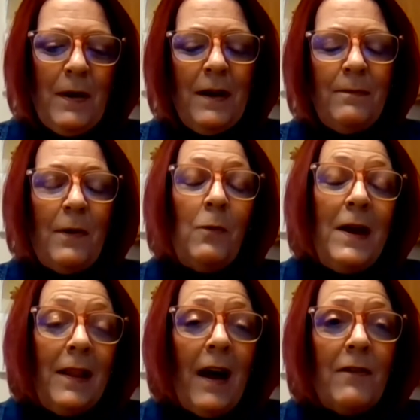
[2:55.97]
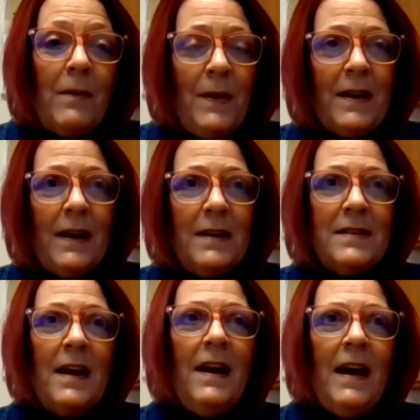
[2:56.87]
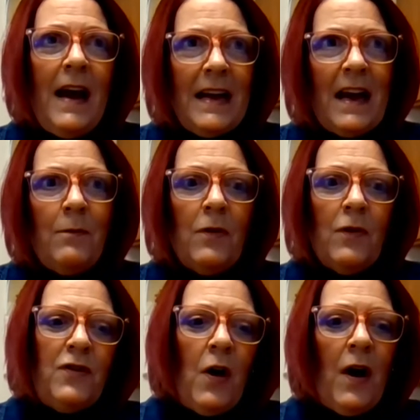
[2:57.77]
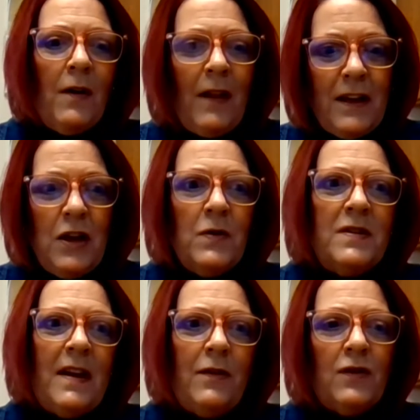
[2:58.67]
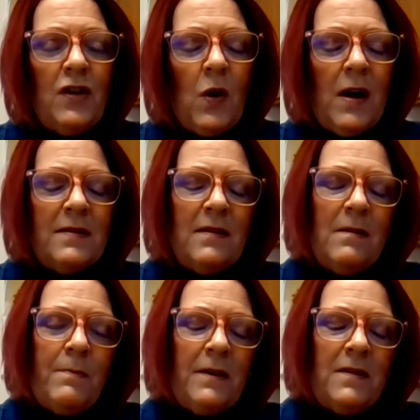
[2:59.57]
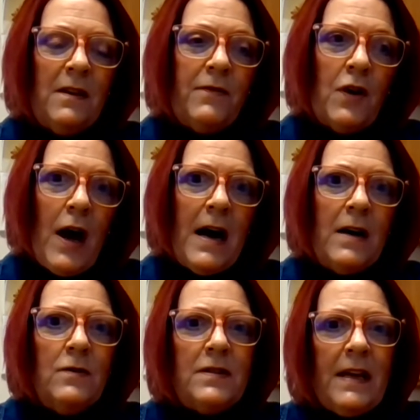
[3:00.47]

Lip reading: But we love it because, again, when there's no, like you had said, there's no hustle and bustle of crowds,